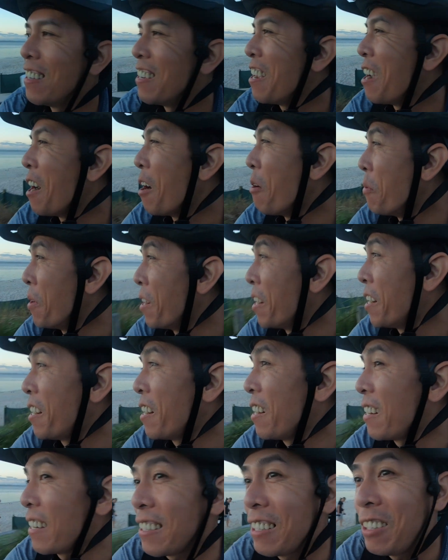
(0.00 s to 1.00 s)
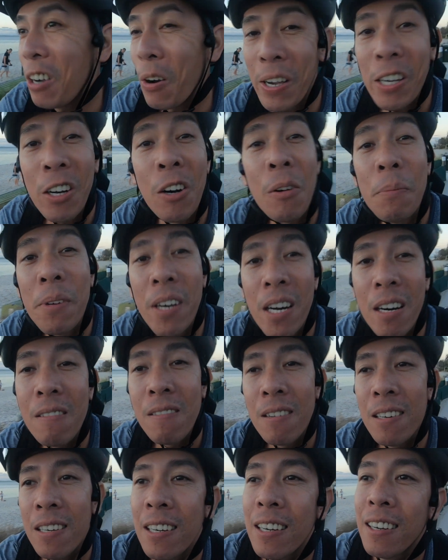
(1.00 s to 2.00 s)
Yeah, we're going home
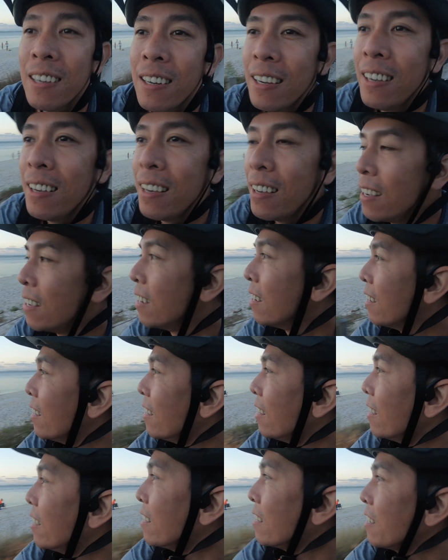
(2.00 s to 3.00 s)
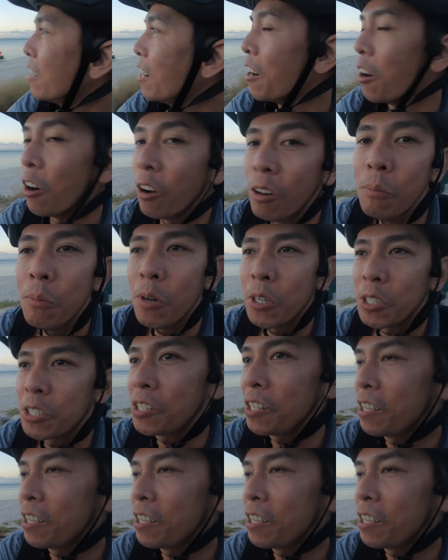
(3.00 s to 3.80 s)
now. Yeah, almost.